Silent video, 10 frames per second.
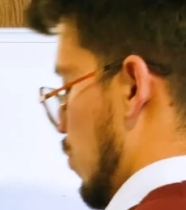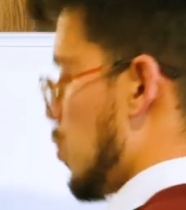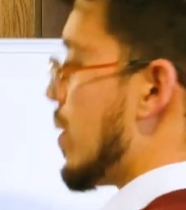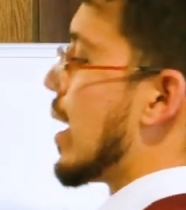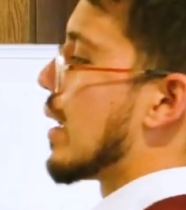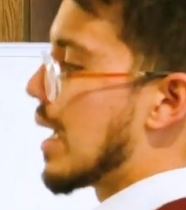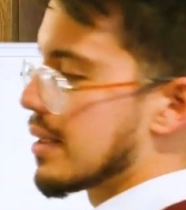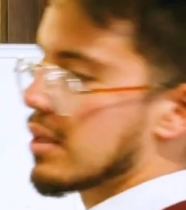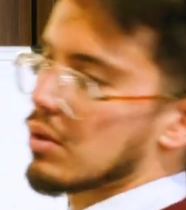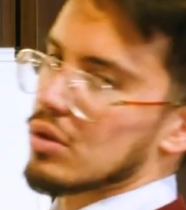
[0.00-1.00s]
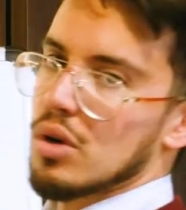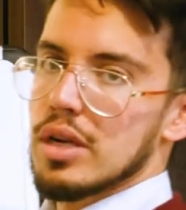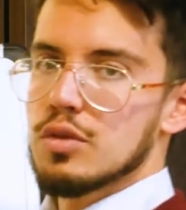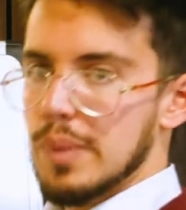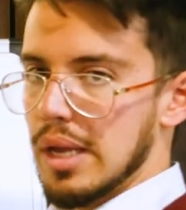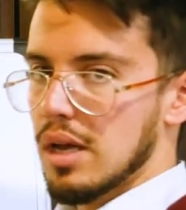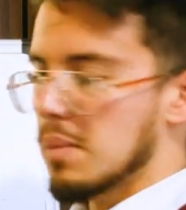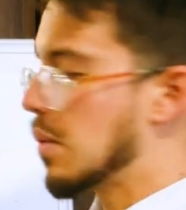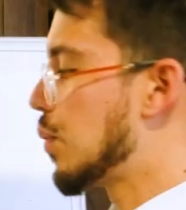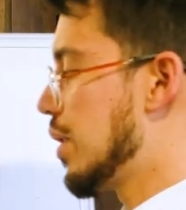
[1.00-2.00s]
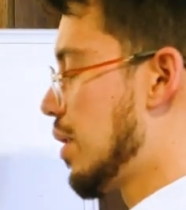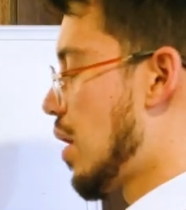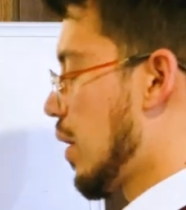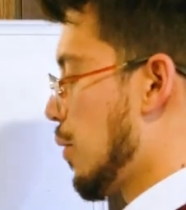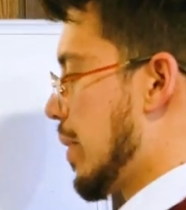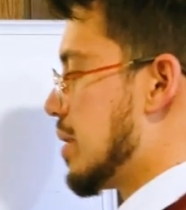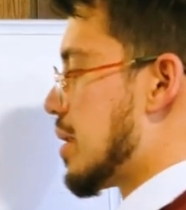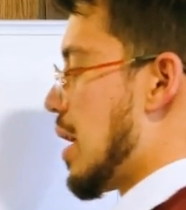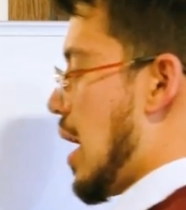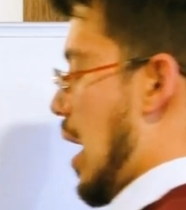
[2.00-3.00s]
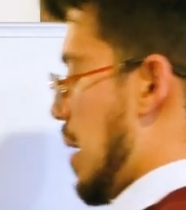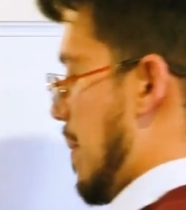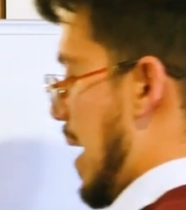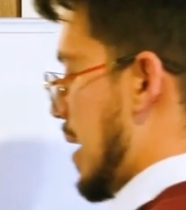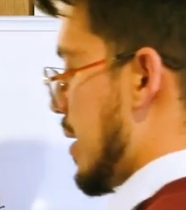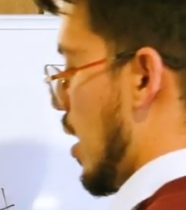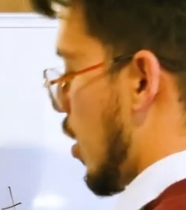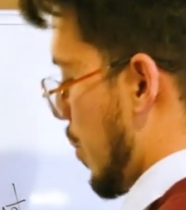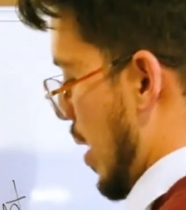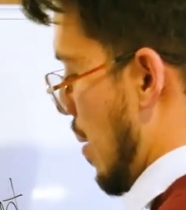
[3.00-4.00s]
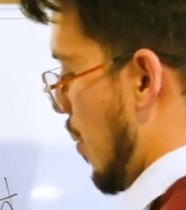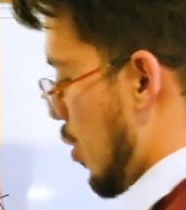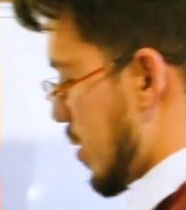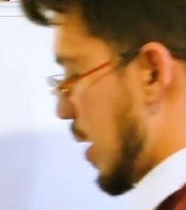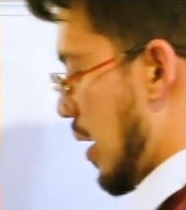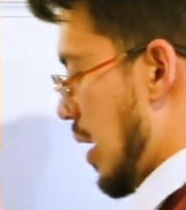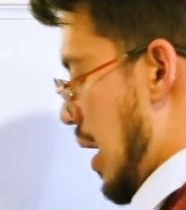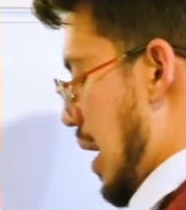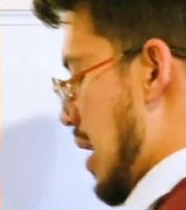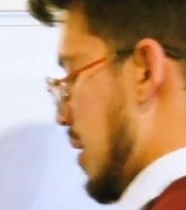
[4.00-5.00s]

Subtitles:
realizing or trying to come up with an argument and making the argument and posting it, it's